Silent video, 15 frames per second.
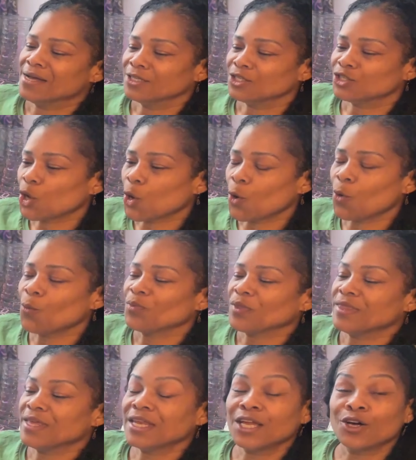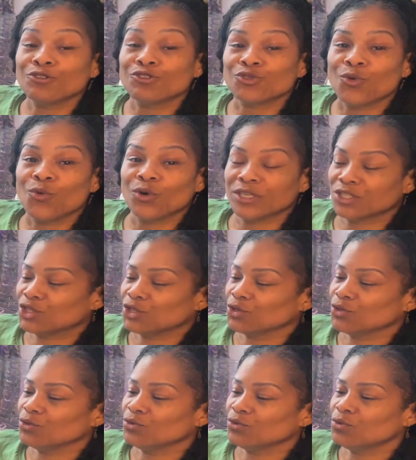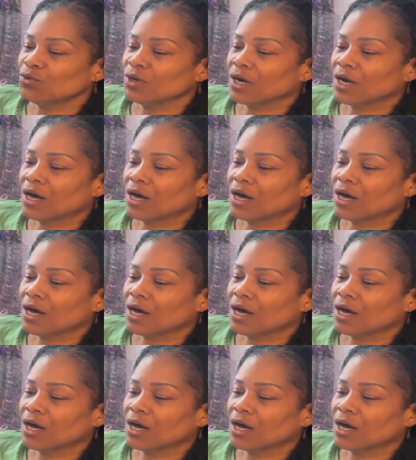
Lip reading: So then it goes on to